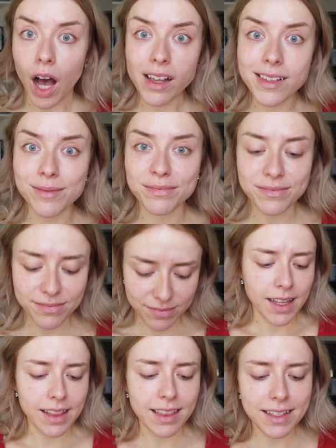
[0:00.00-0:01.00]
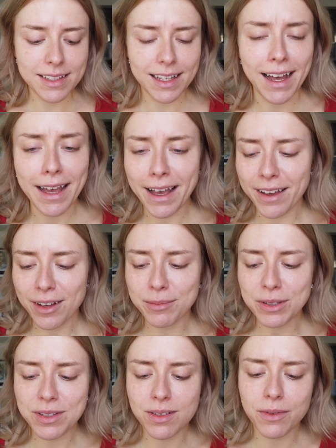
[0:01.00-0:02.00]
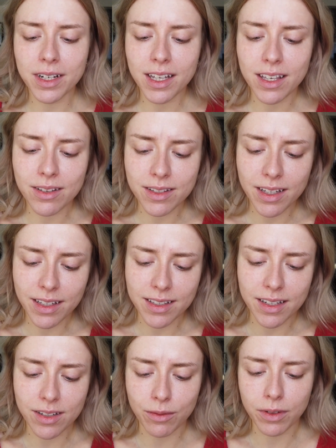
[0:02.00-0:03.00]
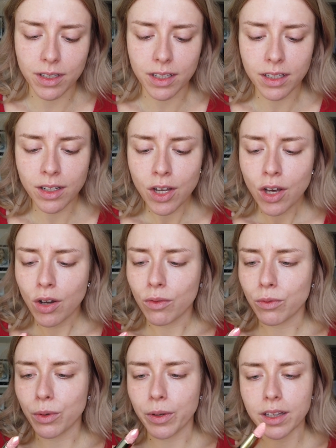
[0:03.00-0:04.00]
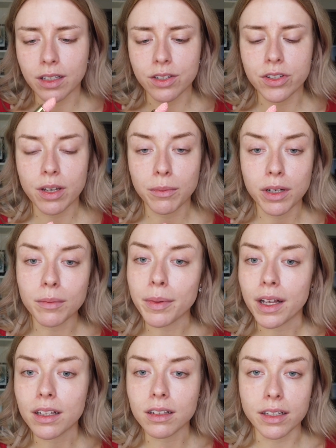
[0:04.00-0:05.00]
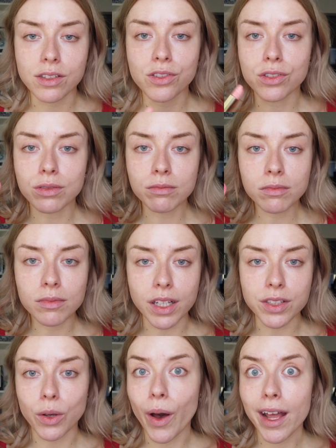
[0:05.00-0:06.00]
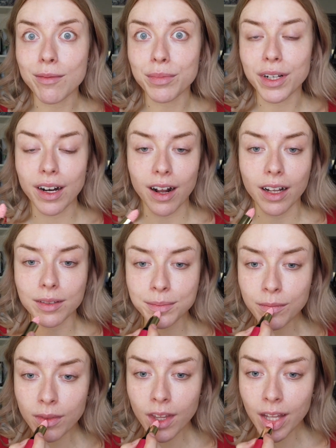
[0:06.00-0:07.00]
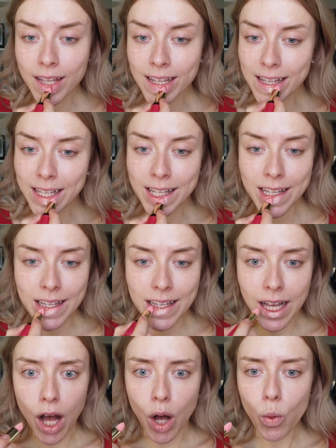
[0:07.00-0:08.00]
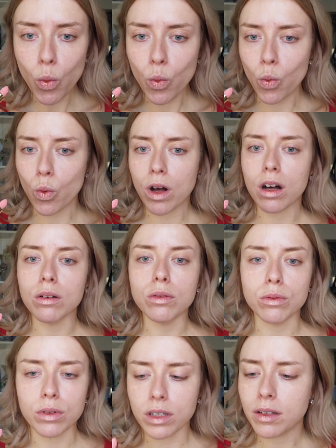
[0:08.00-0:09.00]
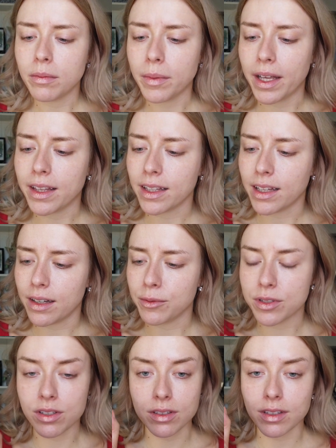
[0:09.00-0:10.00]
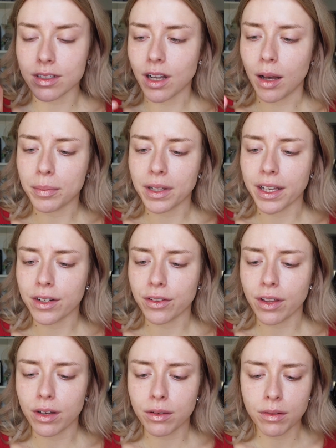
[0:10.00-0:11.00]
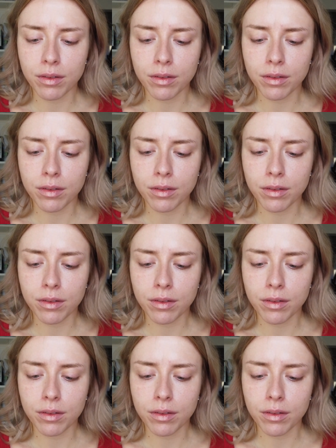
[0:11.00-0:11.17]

Awesome. then this guy, I almost don't want to use it because I don't want to ruin the shimmer, but let's let's go ahead and put it on. Oh, oh. I think that was just the top layer though.